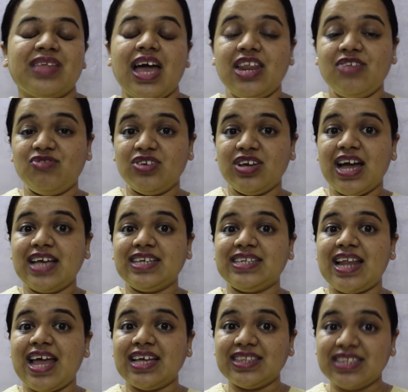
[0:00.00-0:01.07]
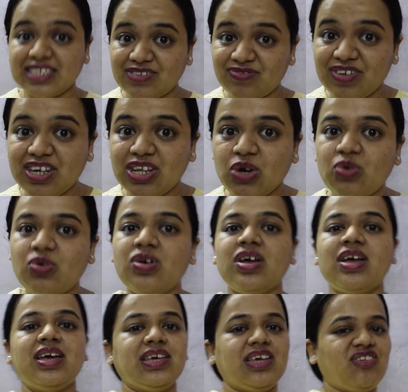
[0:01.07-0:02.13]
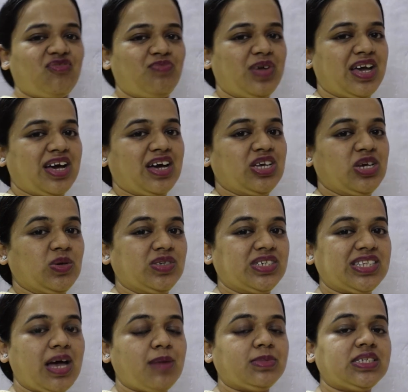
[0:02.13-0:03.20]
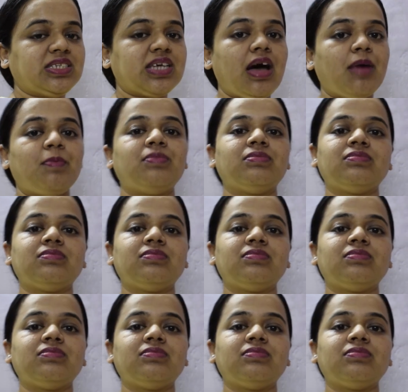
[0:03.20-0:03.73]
And if you guys like this video, give me a huge thumbs up.